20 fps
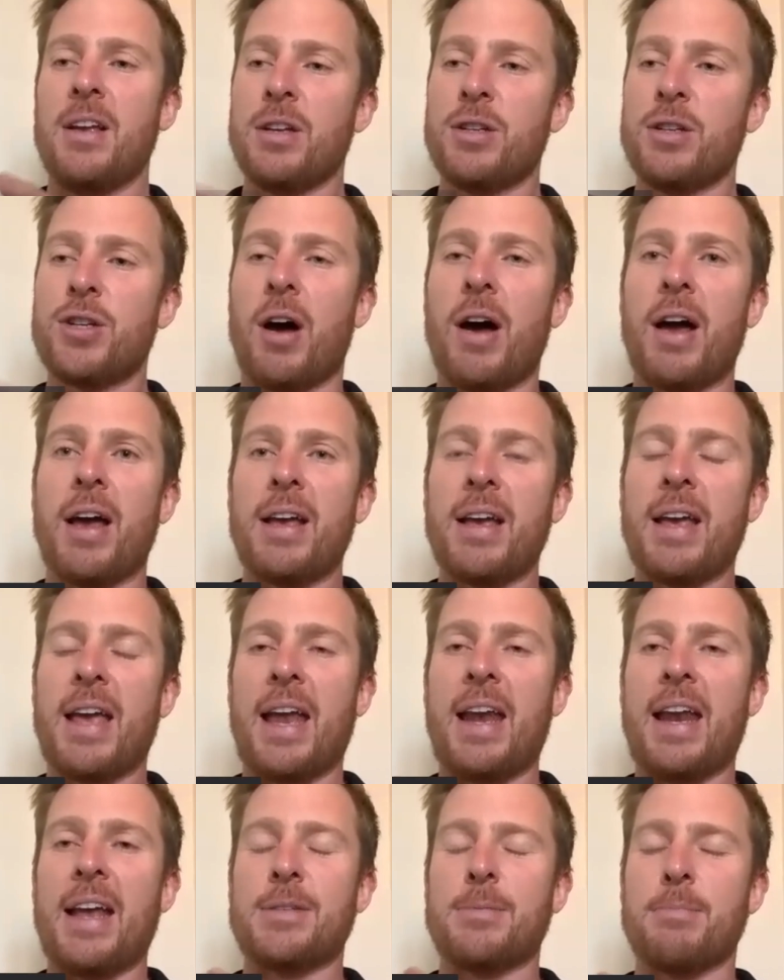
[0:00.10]
try and
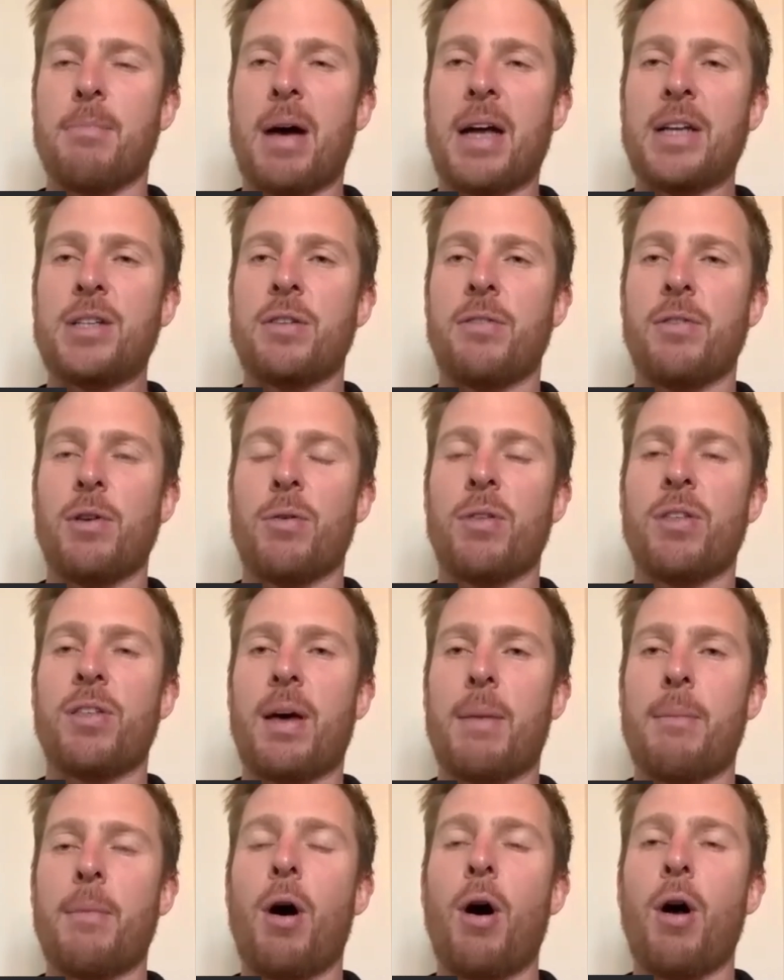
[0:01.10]
get as much of your
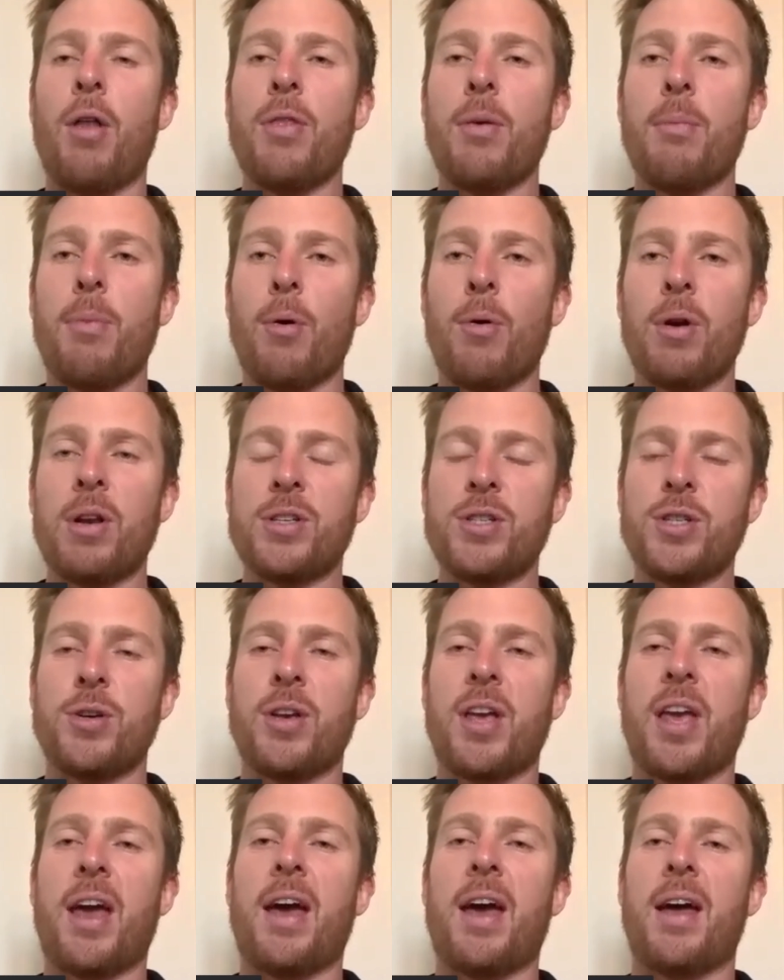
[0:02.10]
thumb on the ball as you
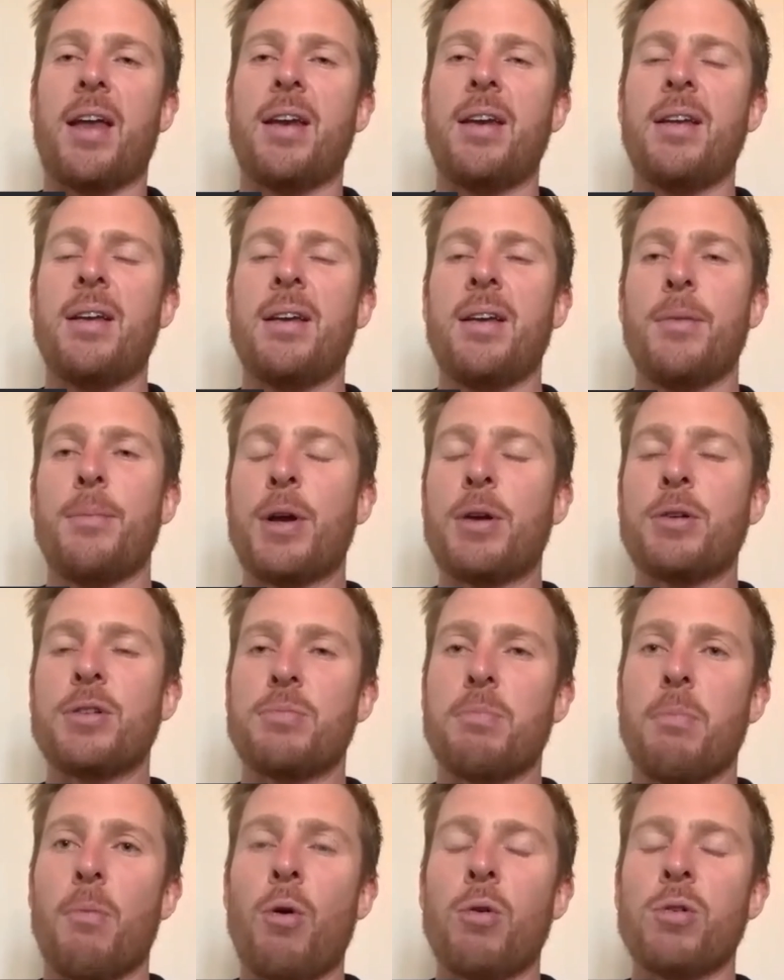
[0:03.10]
can,
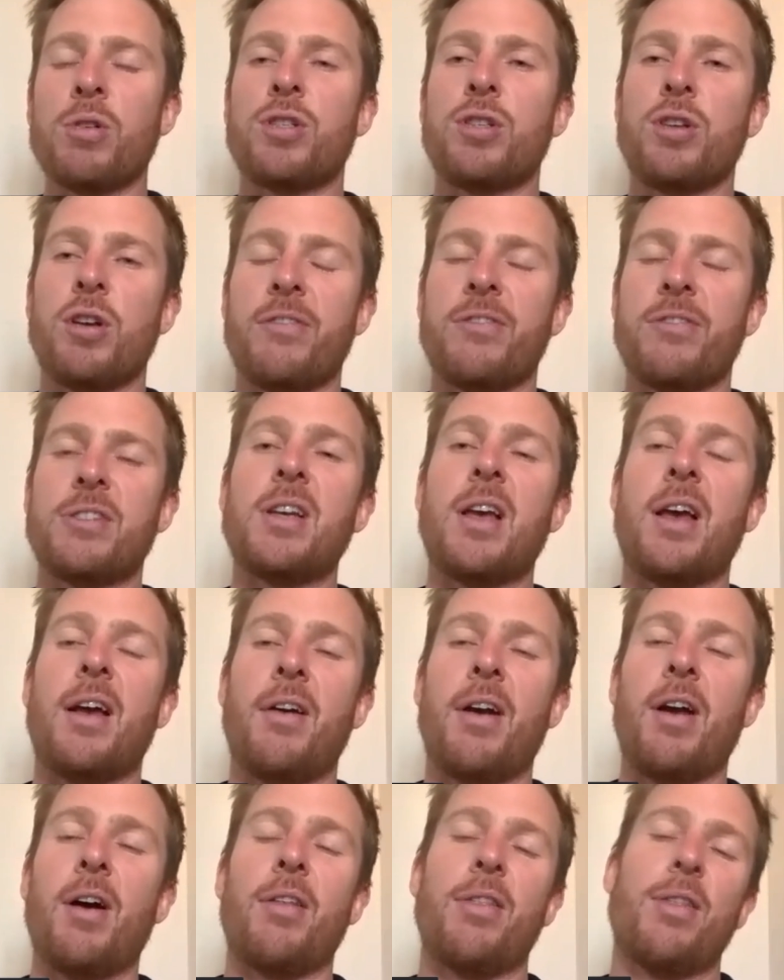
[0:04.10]
because more surface
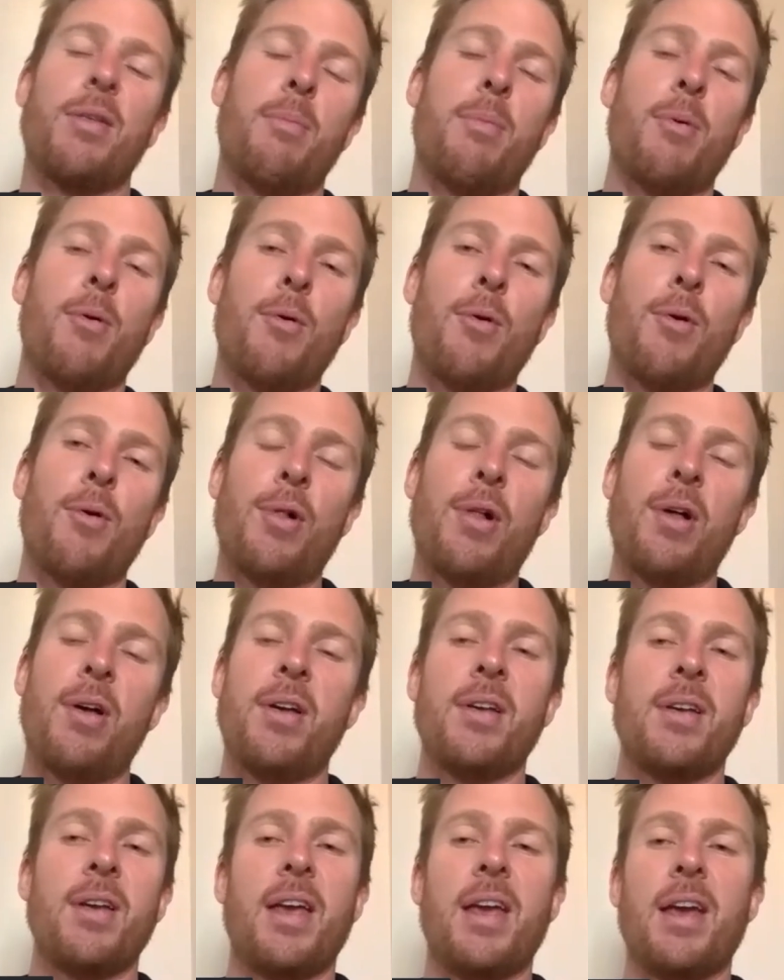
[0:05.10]
area on the ball
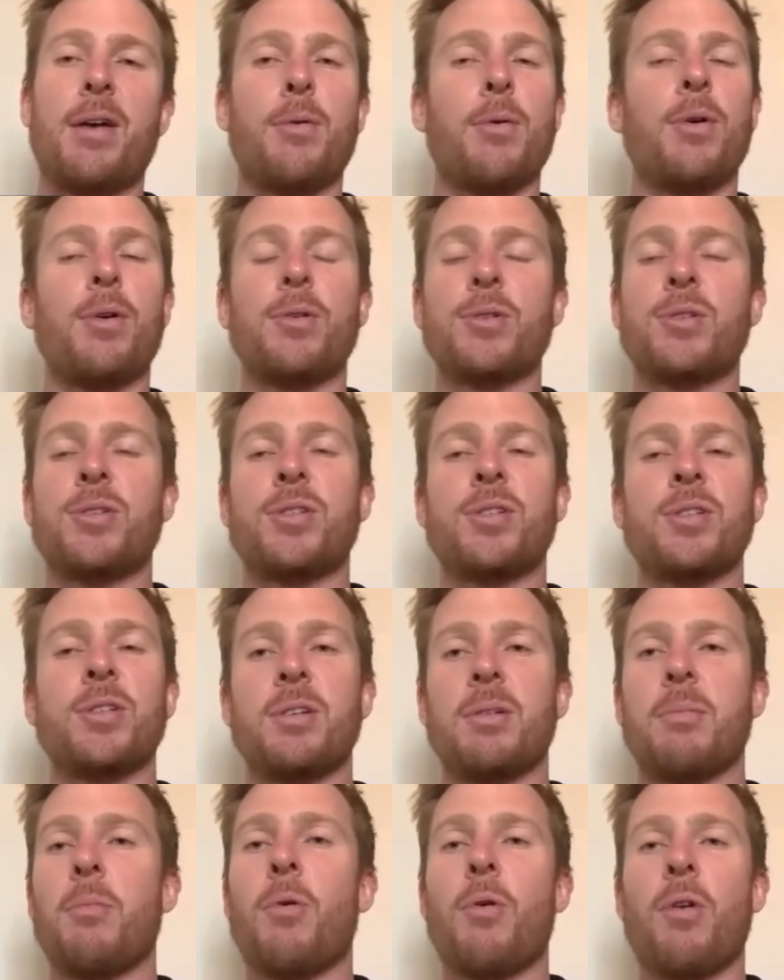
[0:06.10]
equals
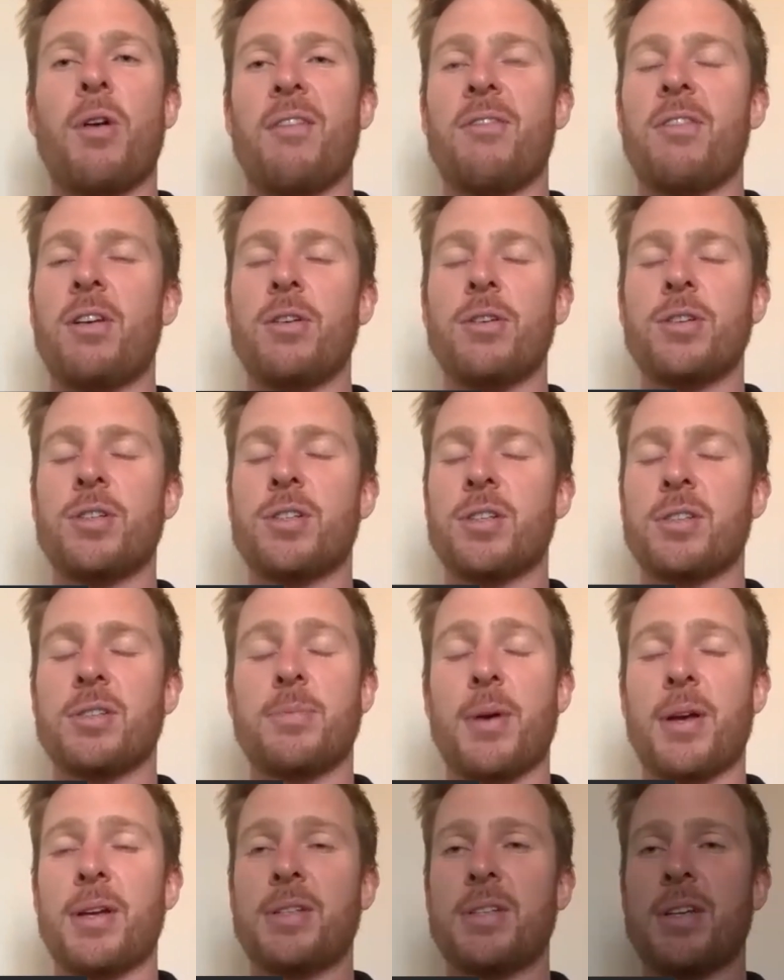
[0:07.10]
more revolutions,
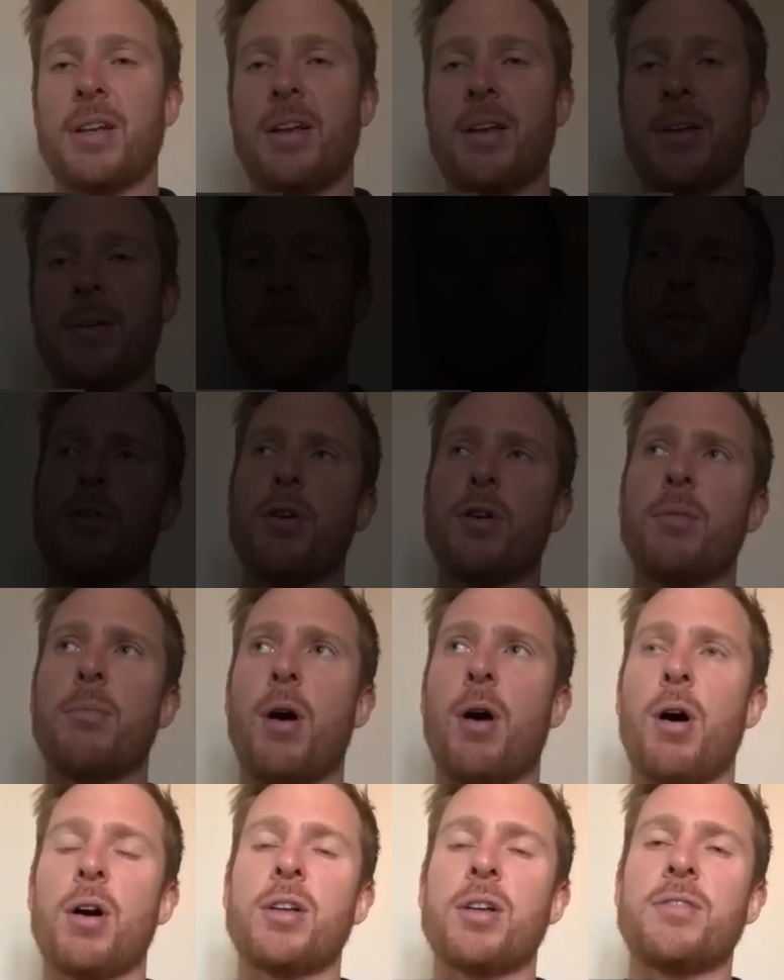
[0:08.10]
basically. Sort of good
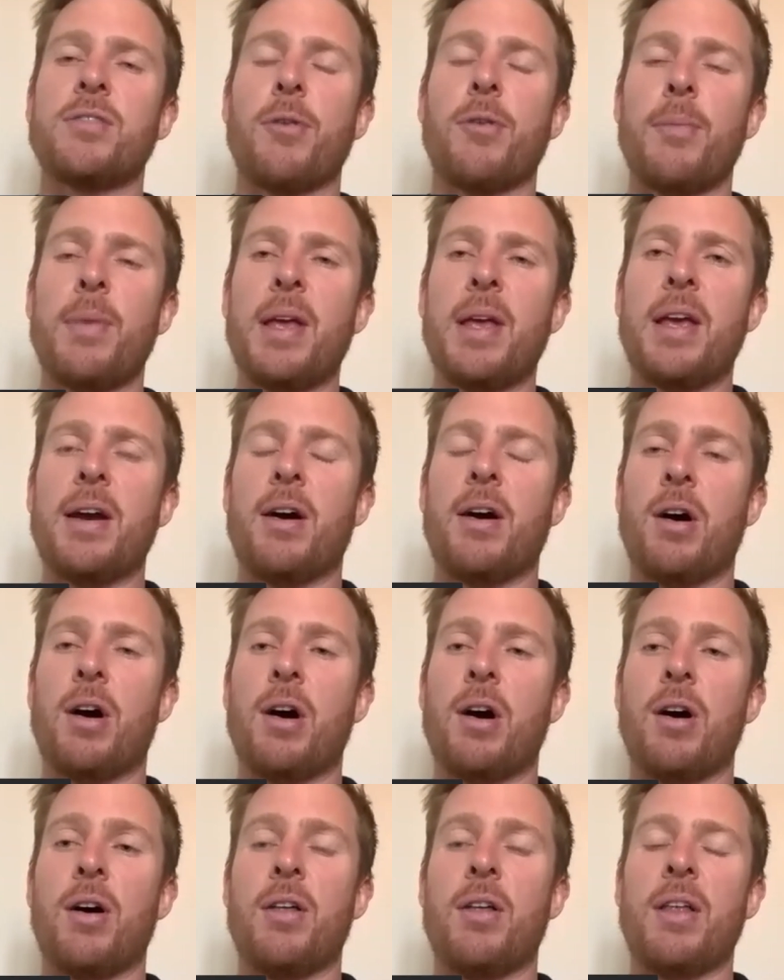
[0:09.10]
markers for me
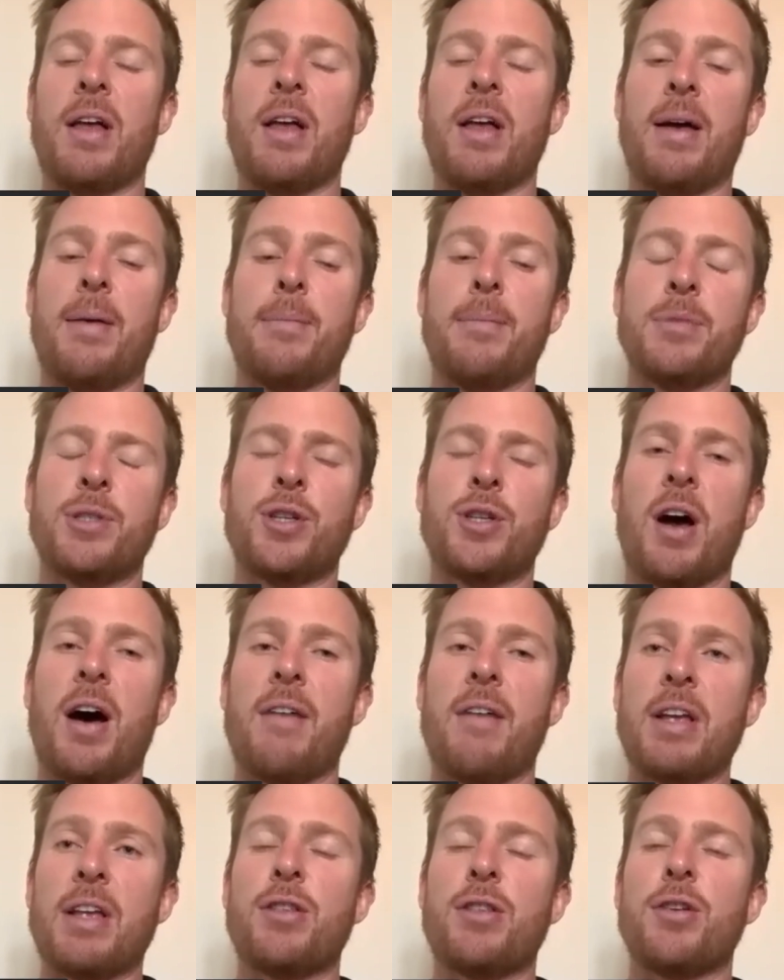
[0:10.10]
are
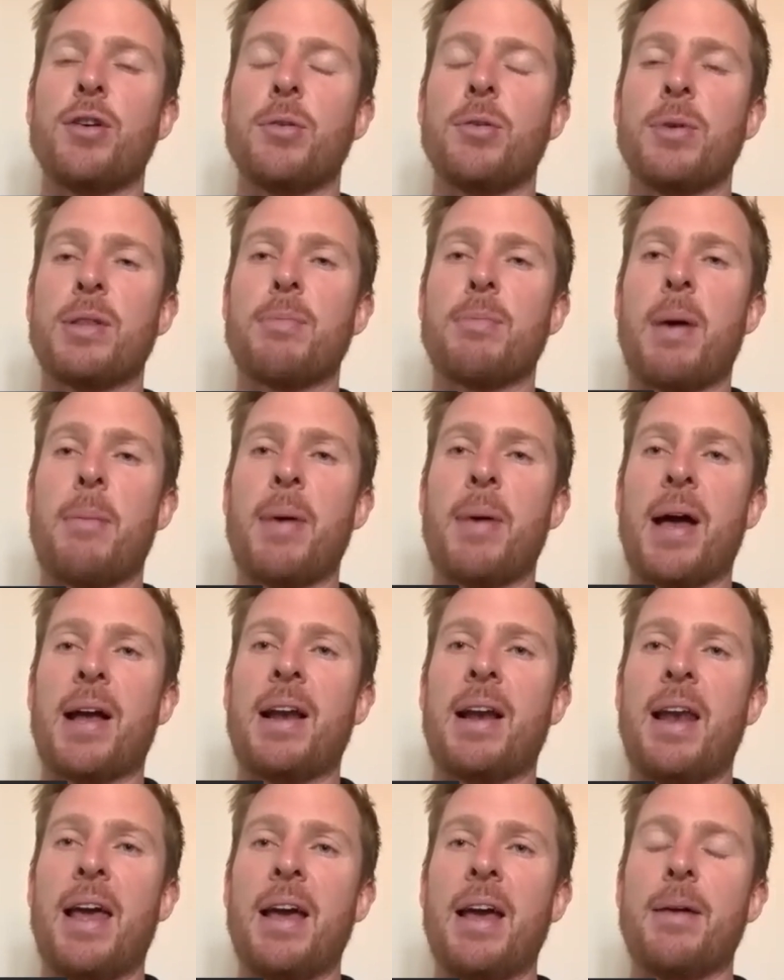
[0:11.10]
driving through with my
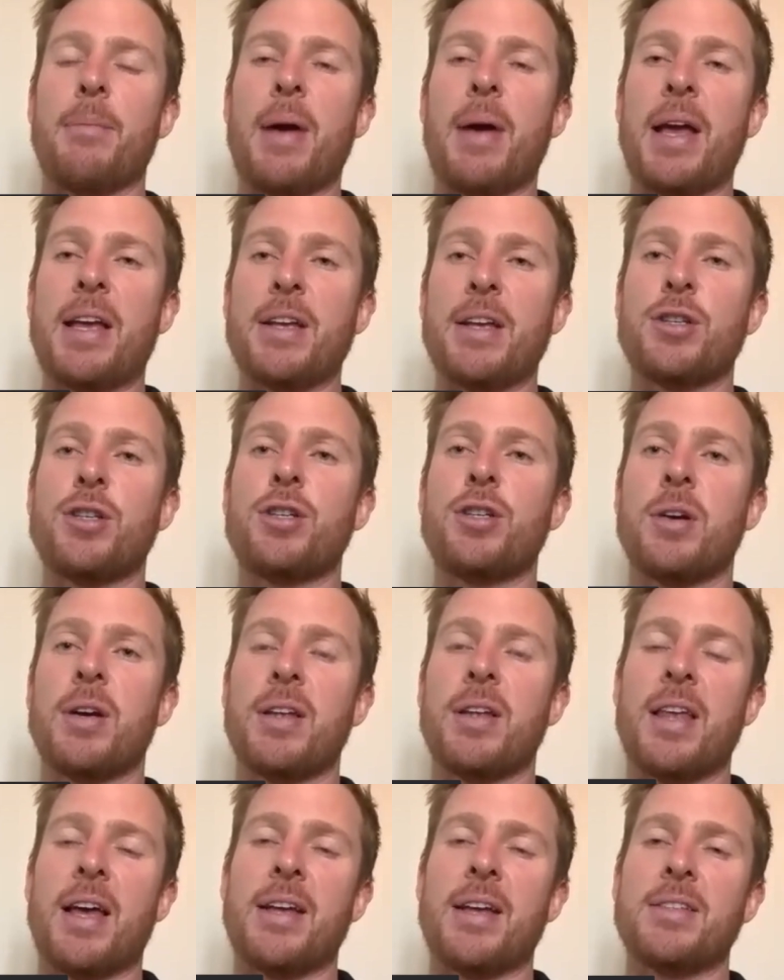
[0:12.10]
back leg, making
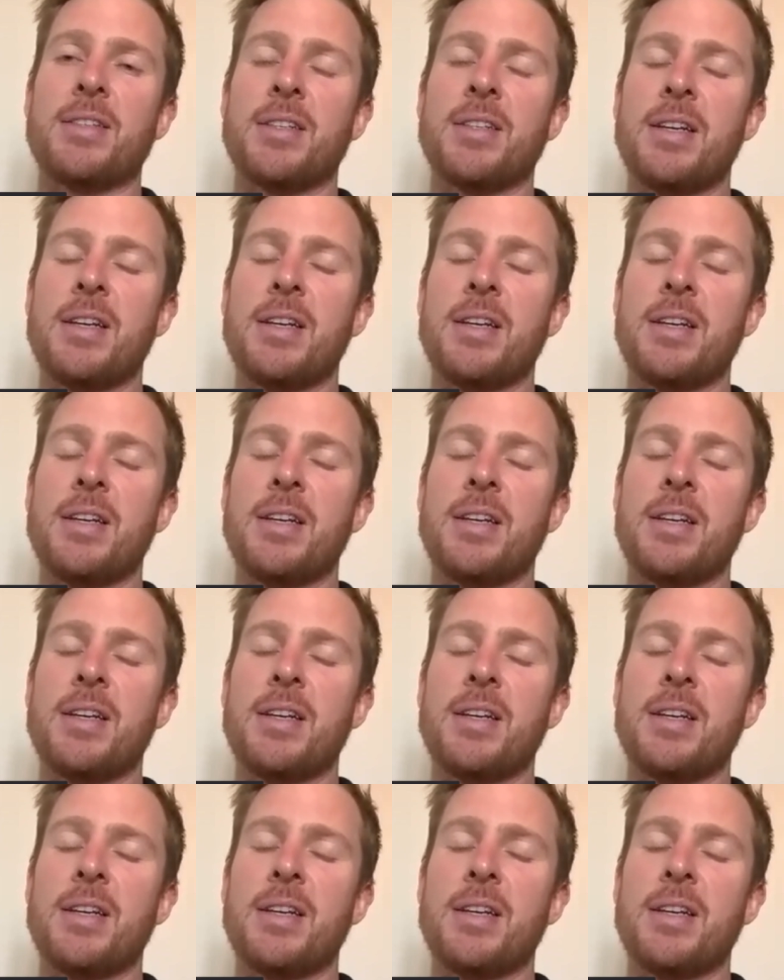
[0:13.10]
sure that